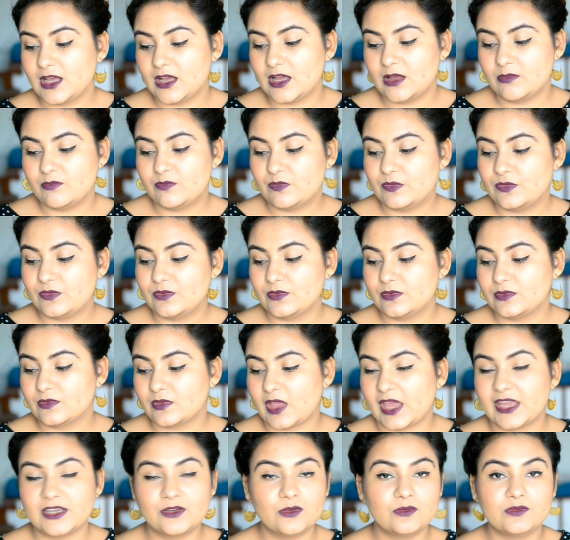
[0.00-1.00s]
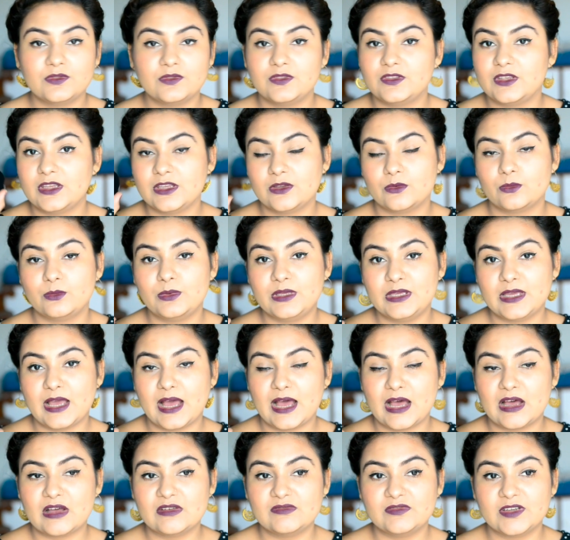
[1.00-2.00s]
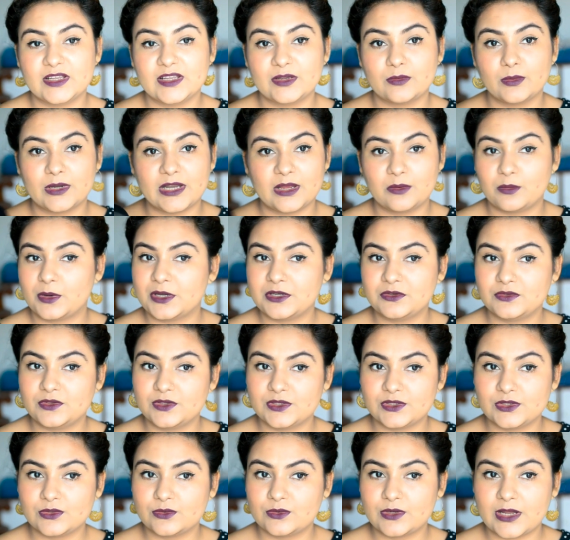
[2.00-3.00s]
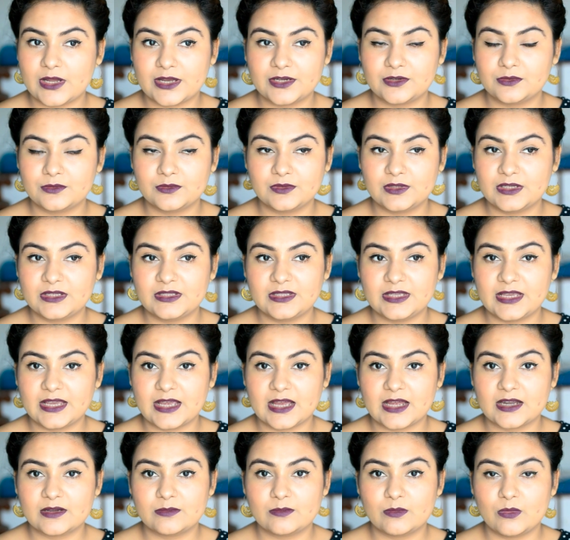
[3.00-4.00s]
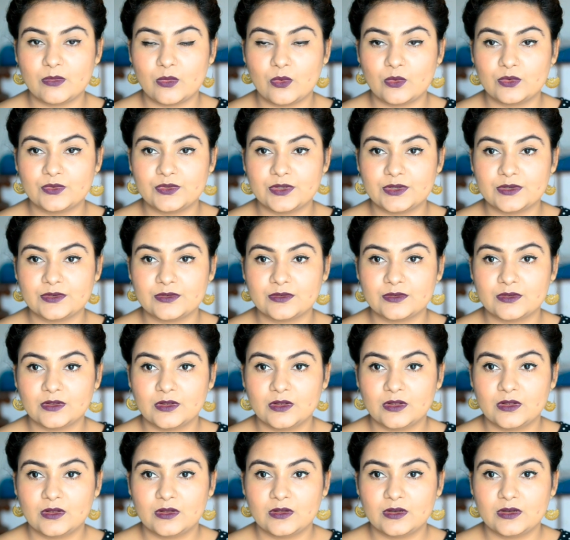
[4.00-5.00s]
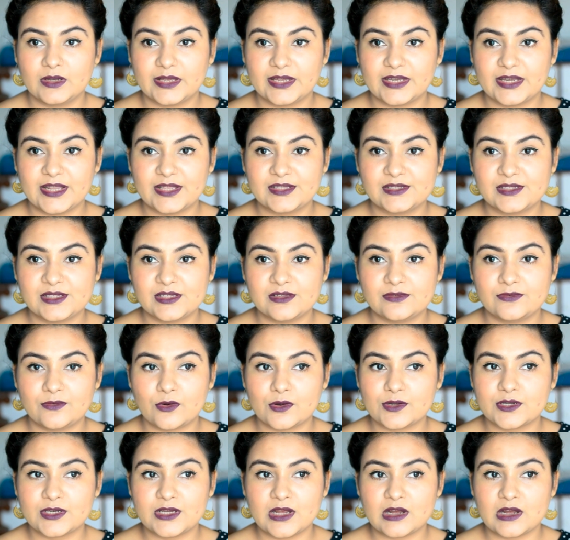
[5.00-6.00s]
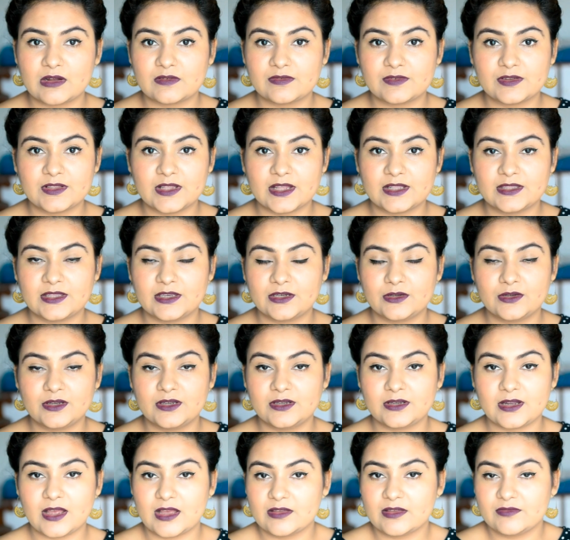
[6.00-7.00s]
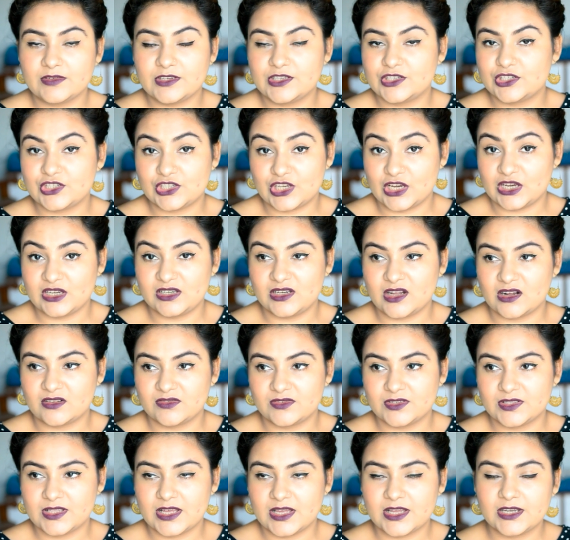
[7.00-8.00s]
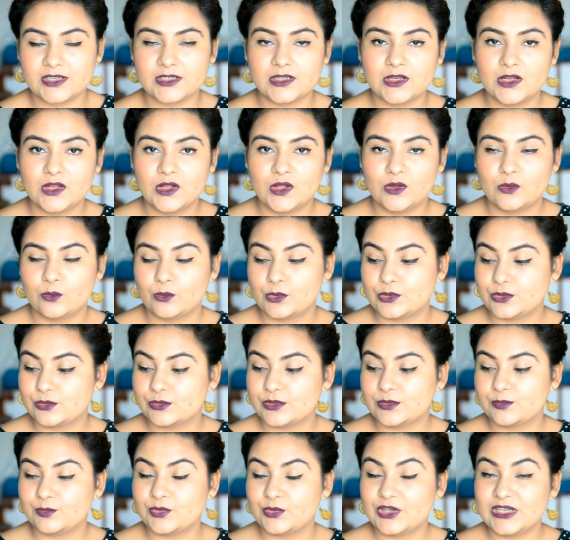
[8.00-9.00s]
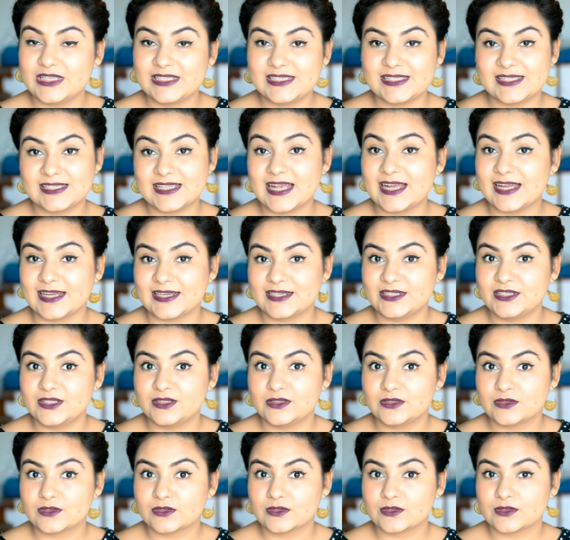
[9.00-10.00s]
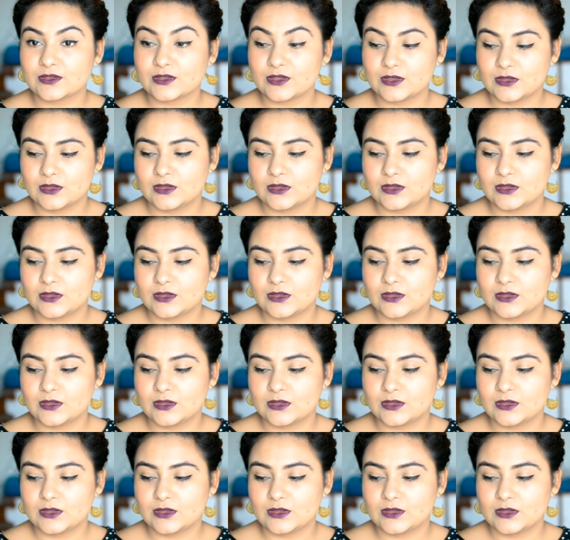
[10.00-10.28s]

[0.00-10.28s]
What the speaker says: I don't think we have, like when I went to the store, I don't think they had more than like an NC40 after that. They didn't have any shade after that, which was pretty sad.